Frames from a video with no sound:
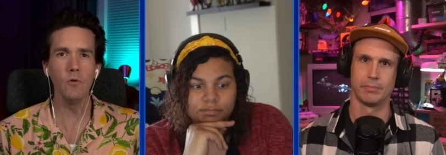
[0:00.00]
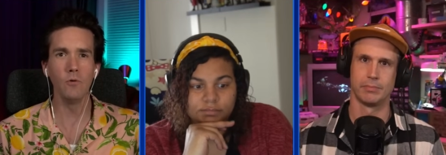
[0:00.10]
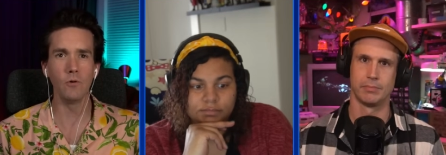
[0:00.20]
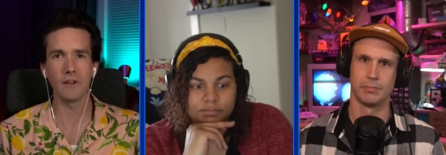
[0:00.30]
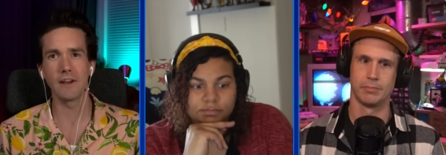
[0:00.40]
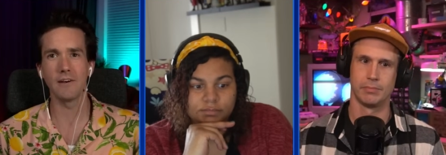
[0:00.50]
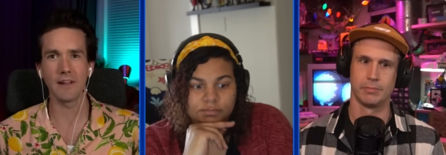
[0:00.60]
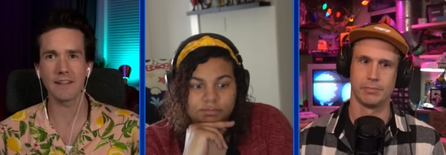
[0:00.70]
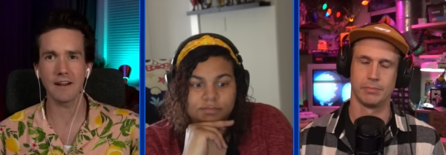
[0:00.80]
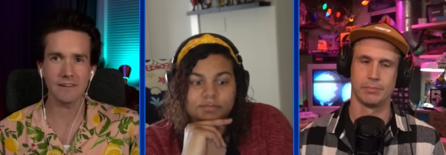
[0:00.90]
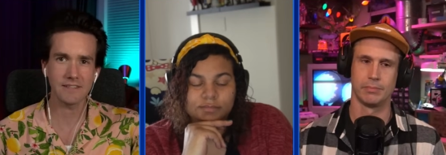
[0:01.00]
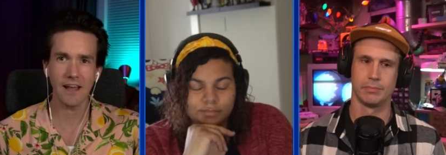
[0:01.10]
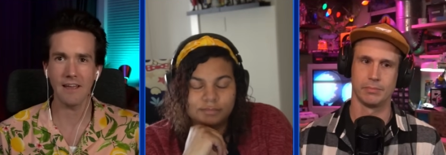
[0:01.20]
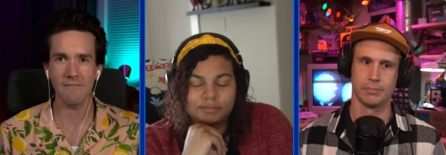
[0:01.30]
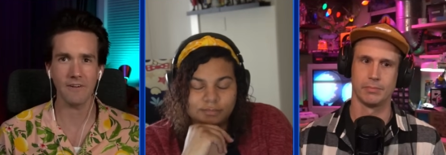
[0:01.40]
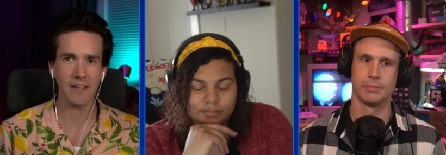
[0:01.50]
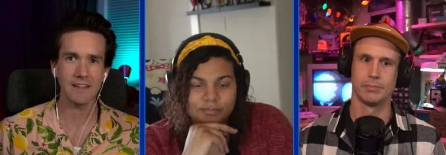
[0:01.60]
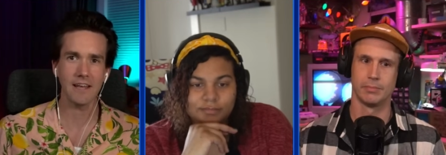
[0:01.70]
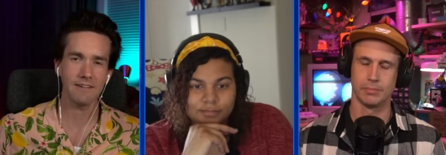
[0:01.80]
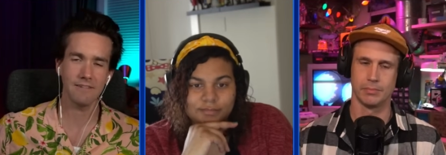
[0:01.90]
Speaker 1: ooh, you know, like there's, if I get
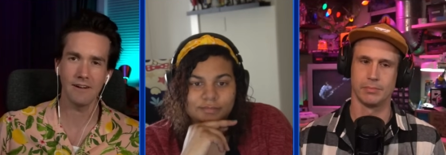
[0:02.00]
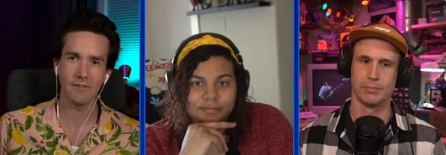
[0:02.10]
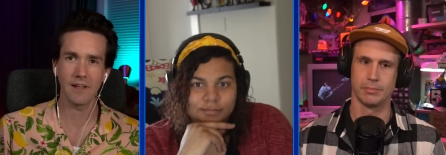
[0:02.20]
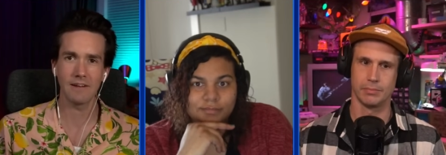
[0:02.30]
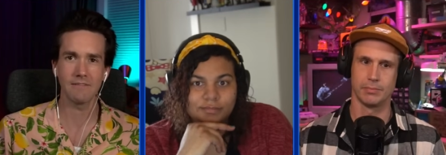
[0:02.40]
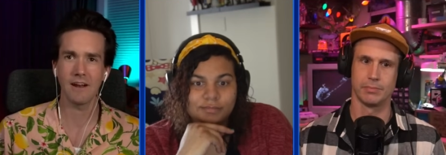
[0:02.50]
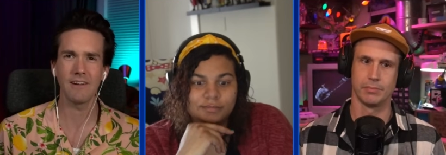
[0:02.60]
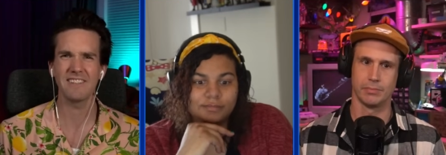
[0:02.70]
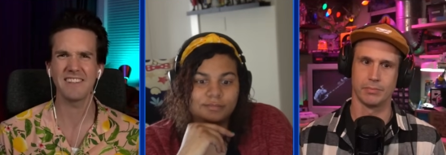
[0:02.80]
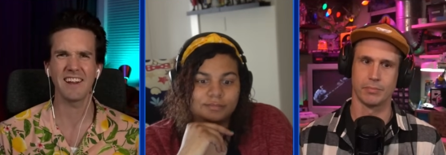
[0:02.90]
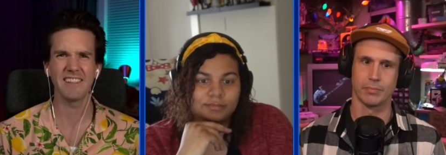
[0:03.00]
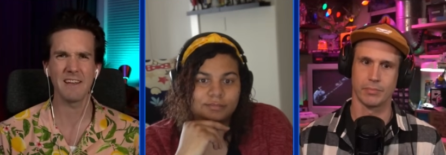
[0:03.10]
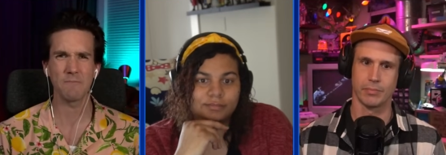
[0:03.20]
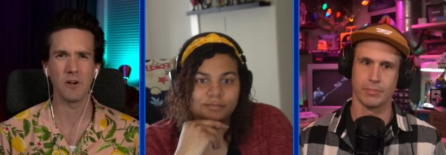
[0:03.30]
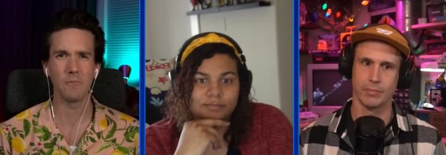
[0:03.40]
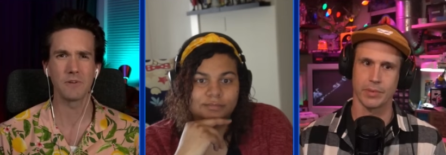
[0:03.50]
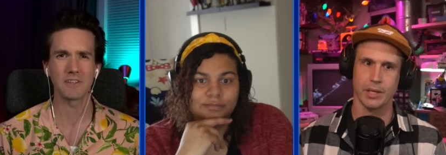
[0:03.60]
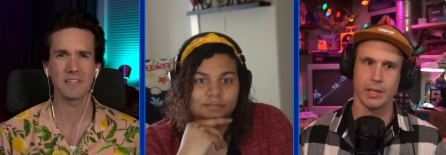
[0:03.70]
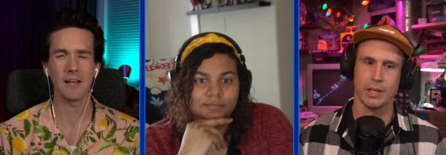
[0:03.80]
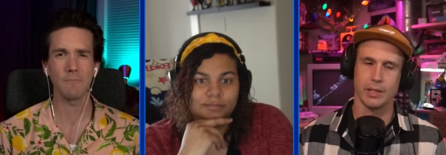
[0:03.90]
that, you know, that it's not a light bulb because
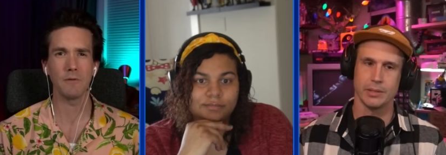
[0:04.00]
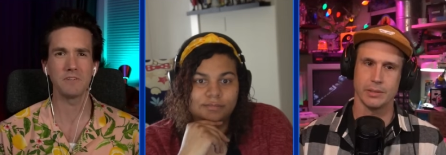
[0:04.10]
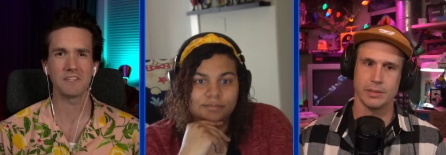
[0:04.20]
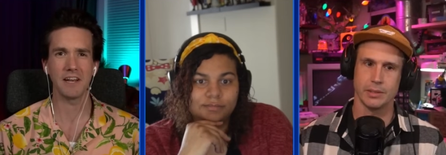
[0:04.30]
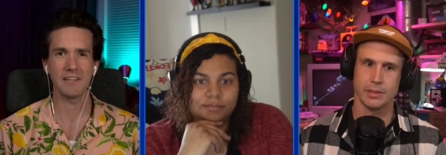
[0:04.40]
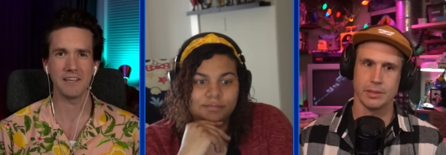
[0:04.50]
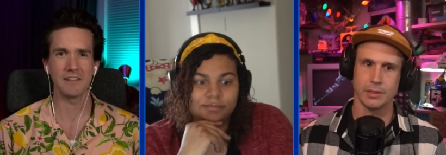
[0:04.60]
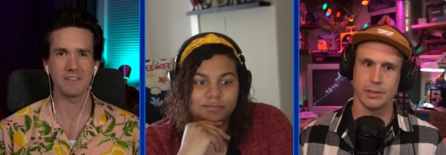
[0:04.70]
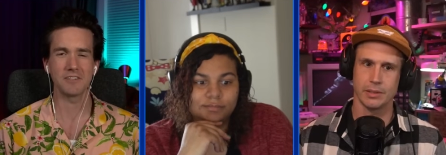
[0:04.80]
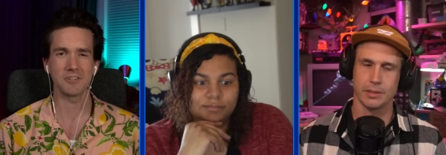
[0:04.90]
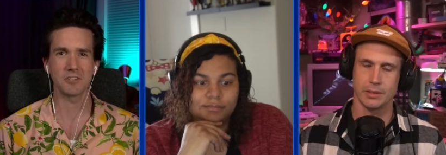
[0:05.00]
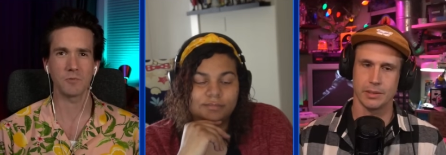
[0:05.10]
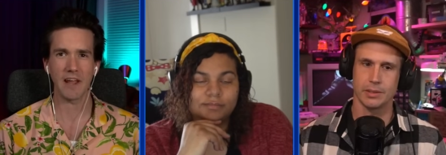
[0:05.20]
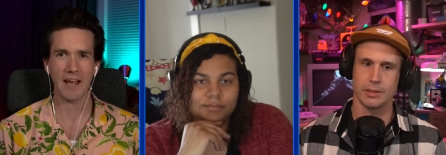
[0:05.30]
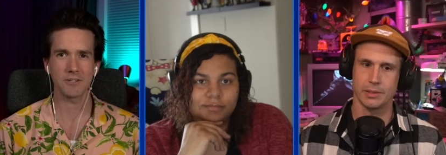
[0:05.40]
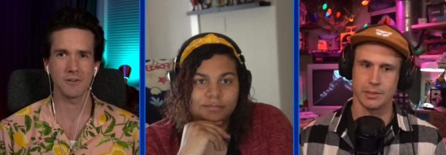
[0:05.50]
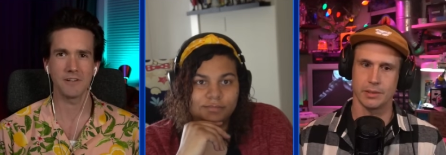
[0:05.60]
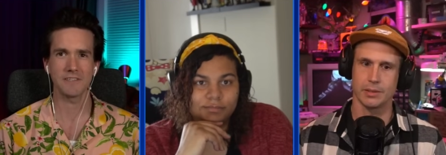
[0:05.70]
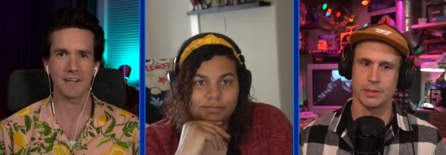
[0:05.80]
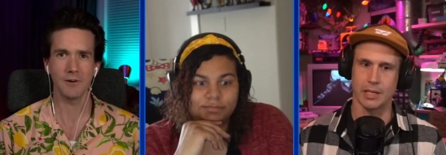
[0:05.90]
a light bulb is an idea. This is just a reaction.
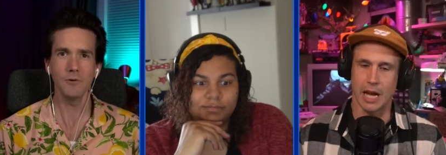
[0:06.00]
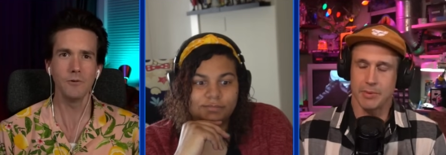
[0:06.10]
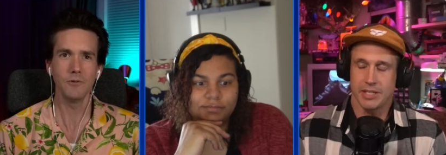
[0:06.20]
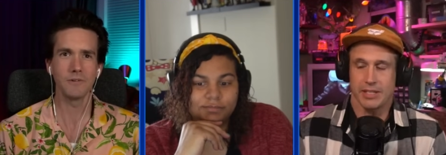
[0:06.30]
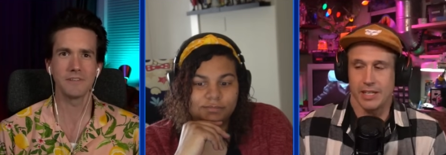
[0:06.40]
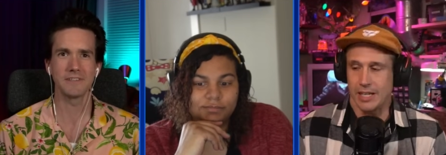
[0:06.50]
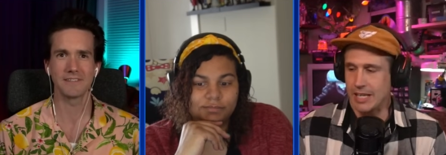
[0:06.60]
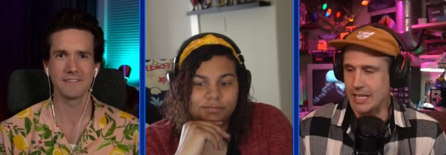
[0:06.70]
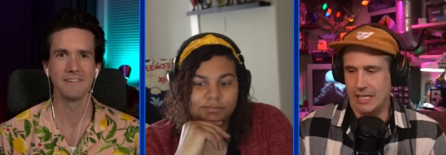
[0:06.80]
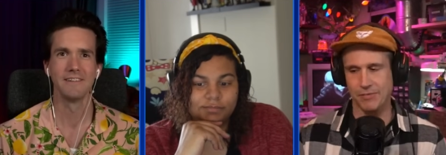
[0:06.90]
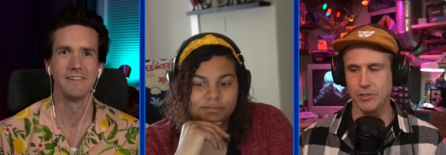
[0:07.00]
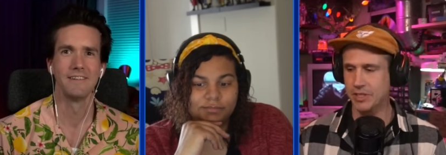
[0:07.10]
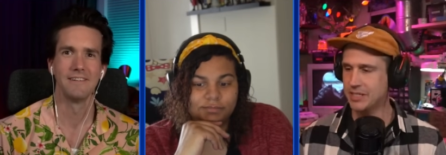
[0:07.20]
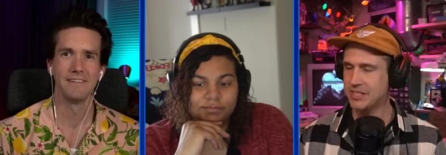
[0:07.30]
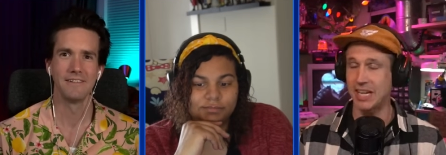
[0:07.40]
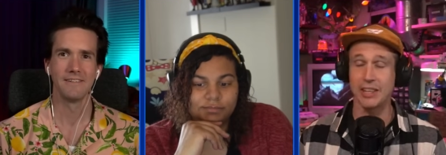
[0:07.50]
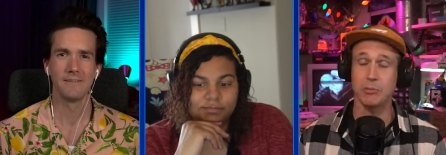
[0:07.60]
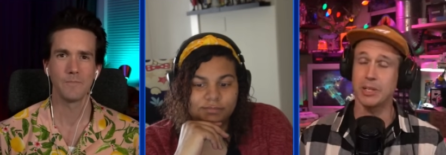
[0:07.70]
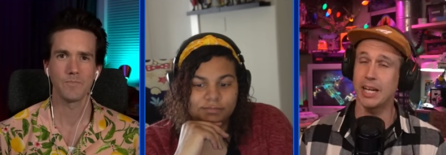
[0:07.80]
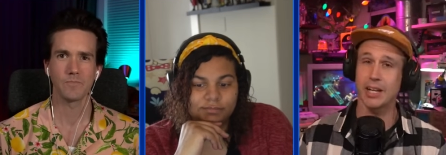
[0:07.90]
It's like,
Speaker 2: ooh, I mean, this is, if you could sign the
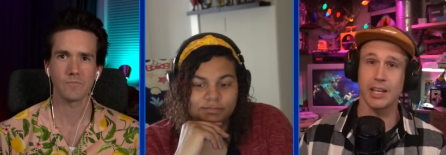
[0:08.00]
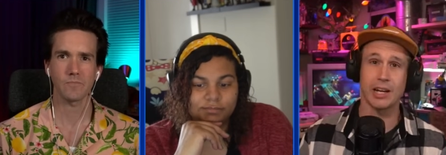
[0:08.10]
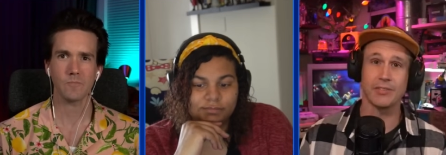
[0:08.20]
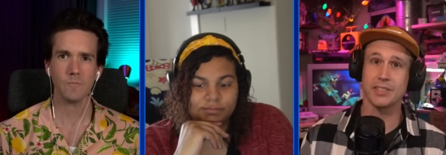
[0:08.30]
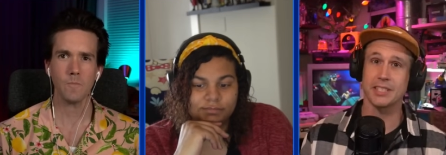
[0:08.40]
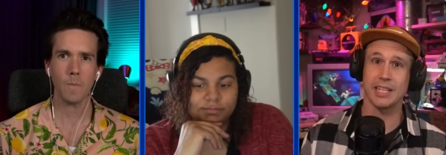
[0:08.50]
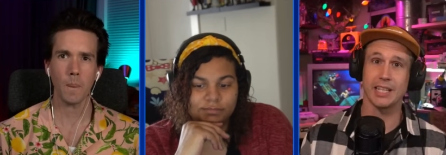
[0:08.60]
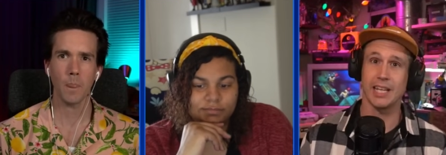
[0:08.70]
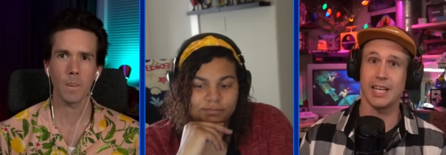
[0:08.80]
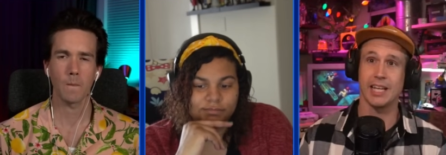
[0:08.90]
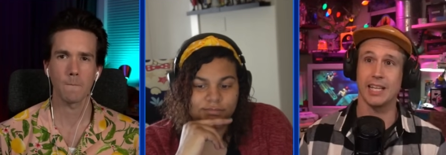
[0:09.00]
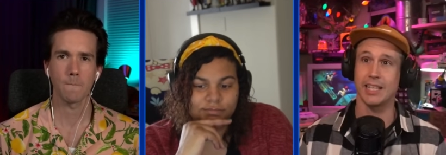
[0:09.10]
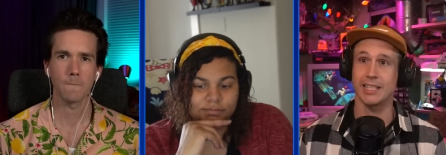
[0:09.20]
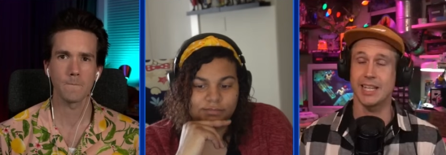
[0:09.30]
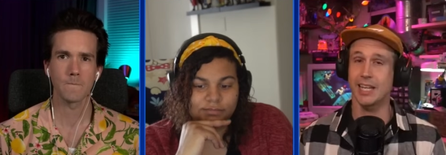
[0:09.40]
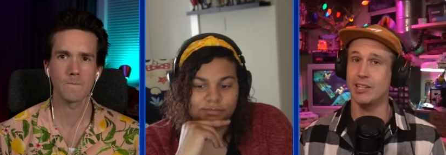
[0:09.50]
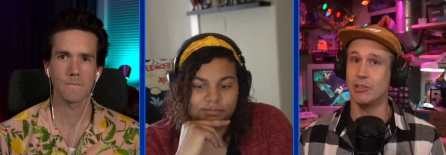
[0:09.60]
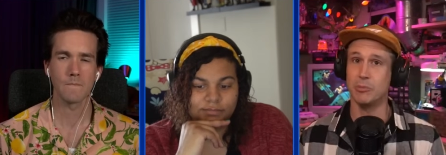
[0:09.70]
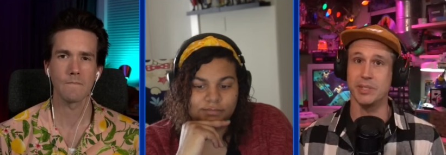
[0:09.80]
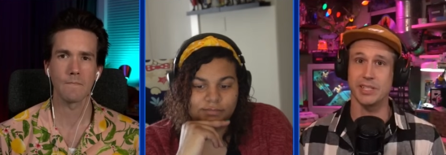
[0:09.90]
one out of the office in LA and like take it
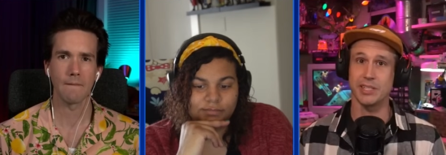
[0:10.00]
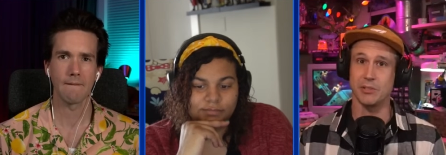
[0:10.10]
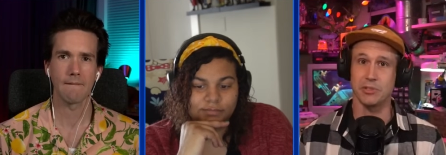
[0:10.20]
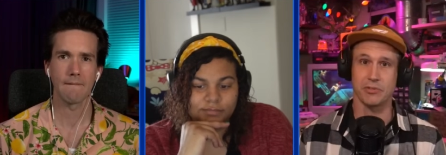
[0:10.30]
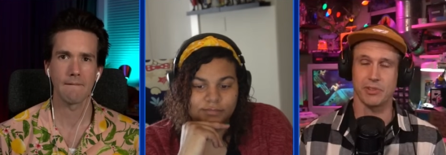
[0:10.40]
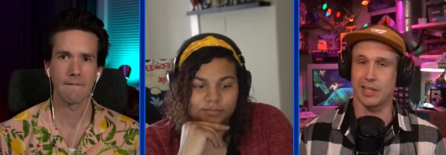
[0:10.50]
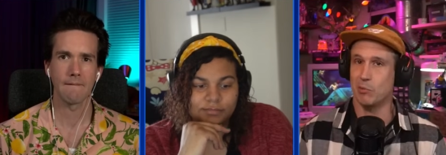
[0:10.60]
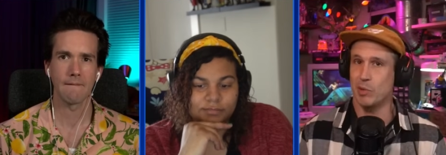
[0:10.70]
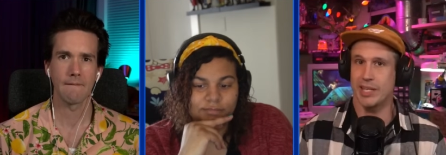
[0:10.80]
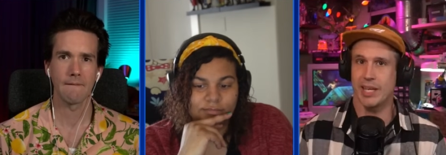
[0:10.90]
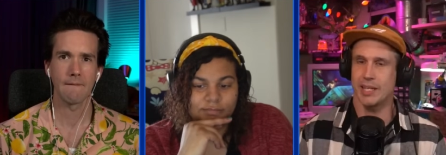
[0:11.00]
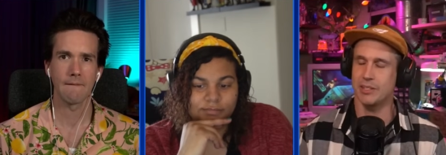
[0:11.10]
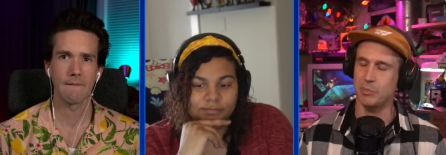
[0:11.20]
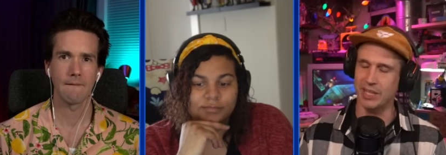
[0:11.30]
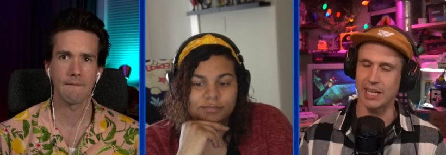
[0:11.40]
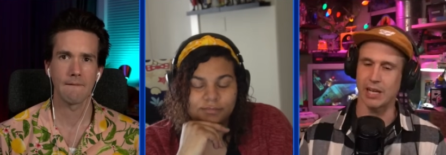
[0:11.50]
home and just use it for like a weekend, you'd be like,